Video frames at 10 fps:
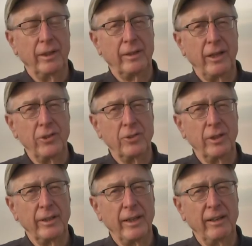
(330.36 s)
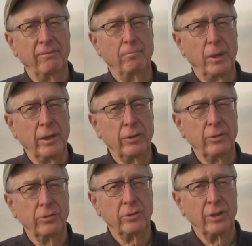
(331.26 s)
occasionally have
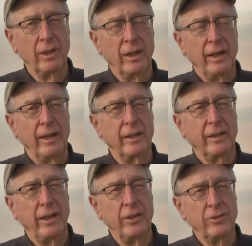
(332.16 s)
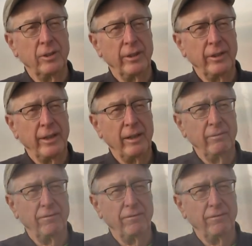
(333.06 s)
bugs, and occasionally they have